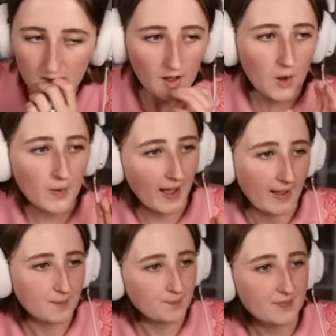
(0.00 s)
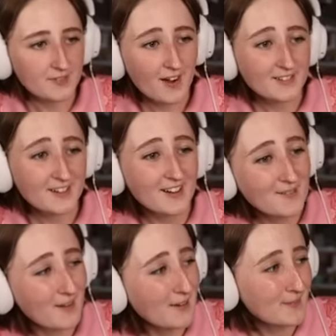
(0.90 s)
Okay. Dr.
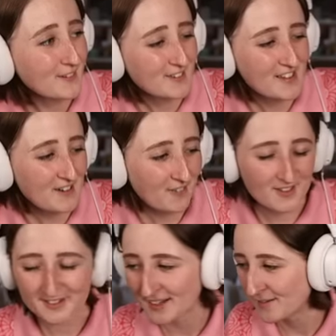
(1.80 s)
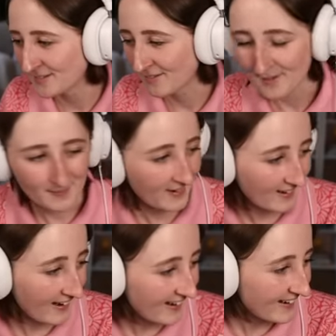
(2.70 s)
Marbles, thank you for the subs,
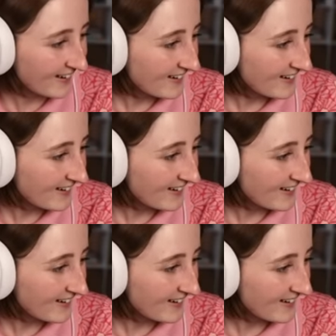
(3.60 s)
everybody.